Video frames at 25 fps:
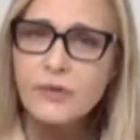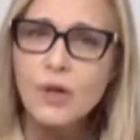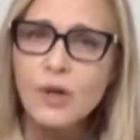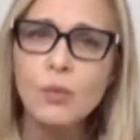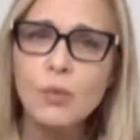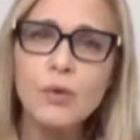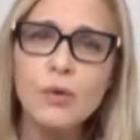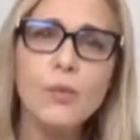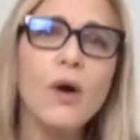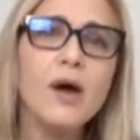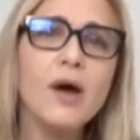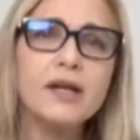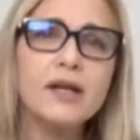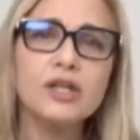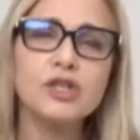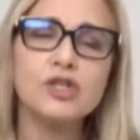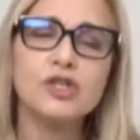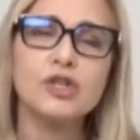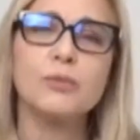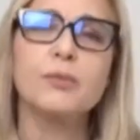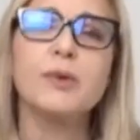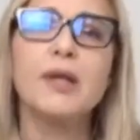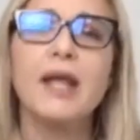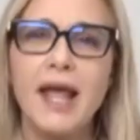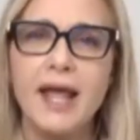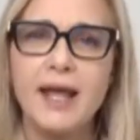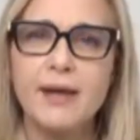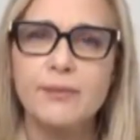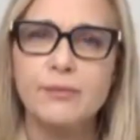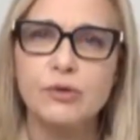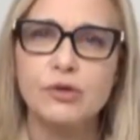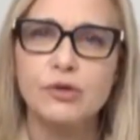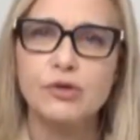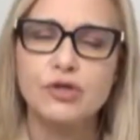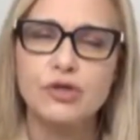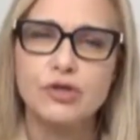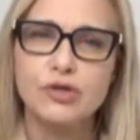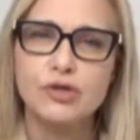we wanted to be
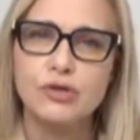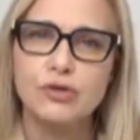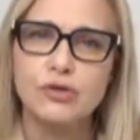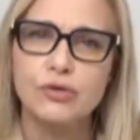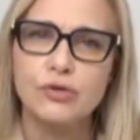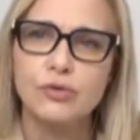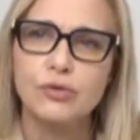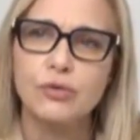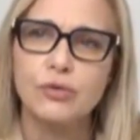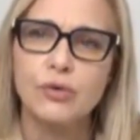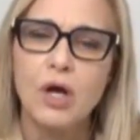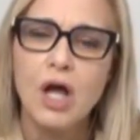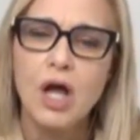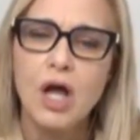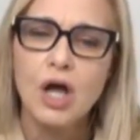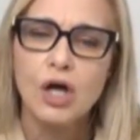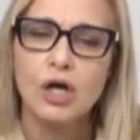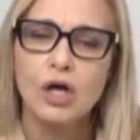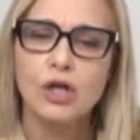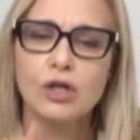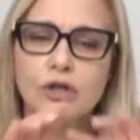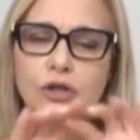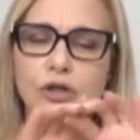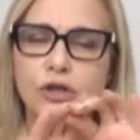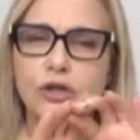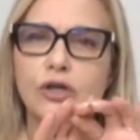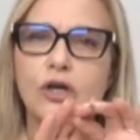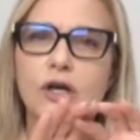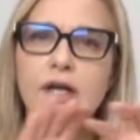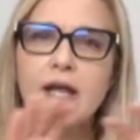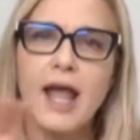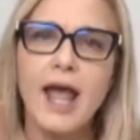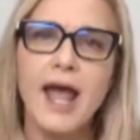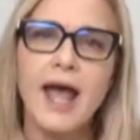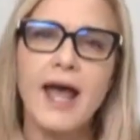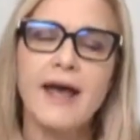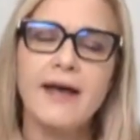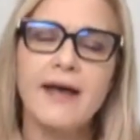able to look
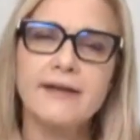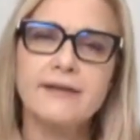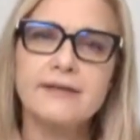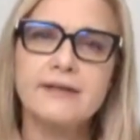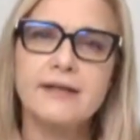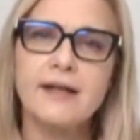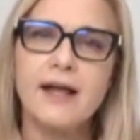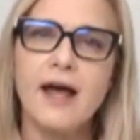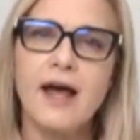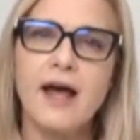at,